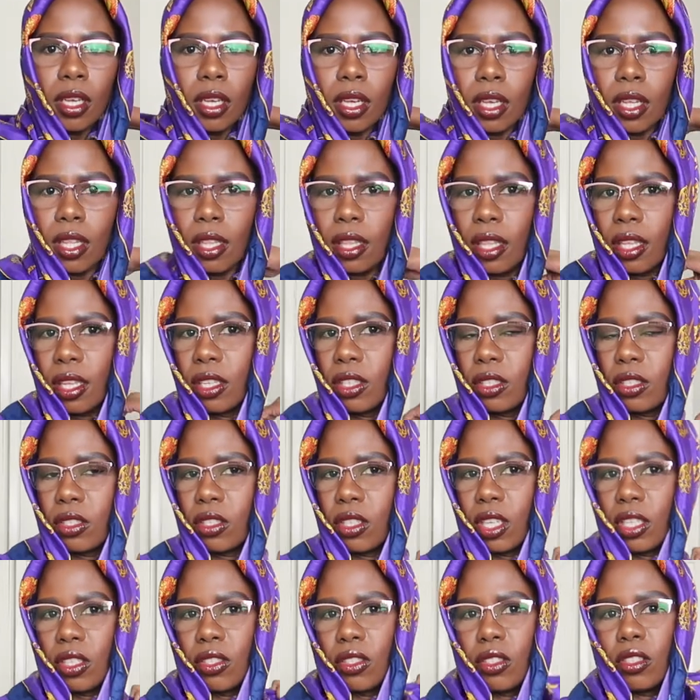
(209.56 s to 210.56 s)
and then
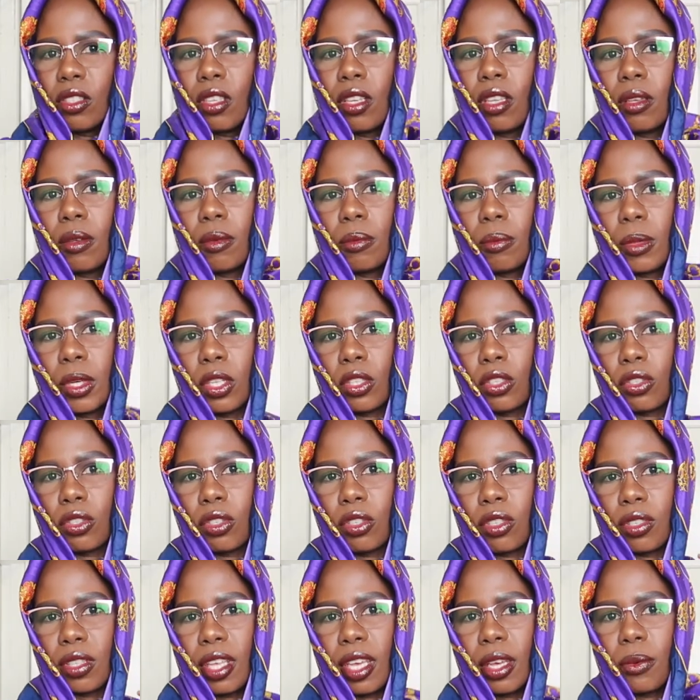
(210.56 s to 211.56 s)
just make
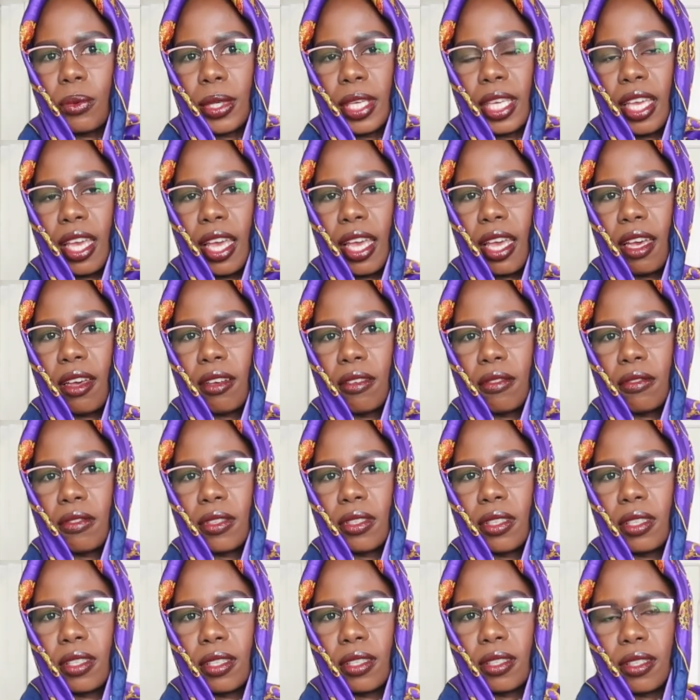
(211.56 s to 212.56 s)
sure that we have
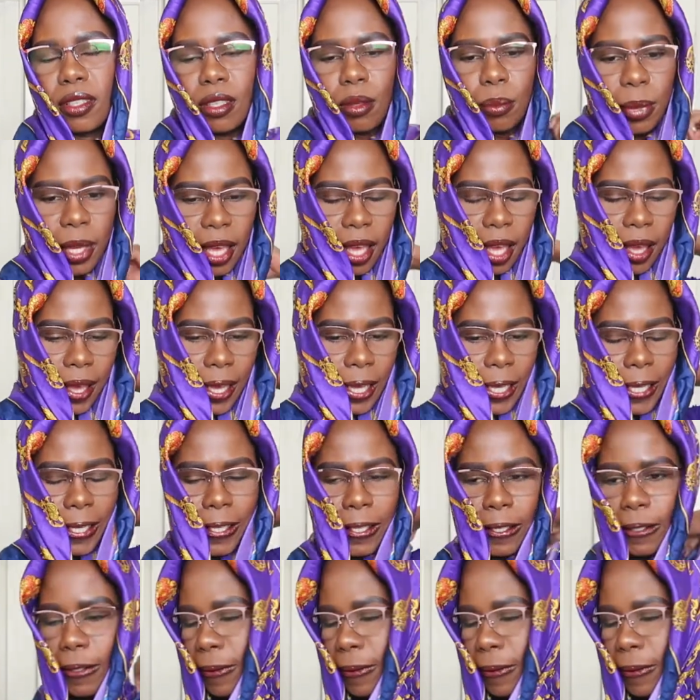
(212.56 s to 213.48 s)
the back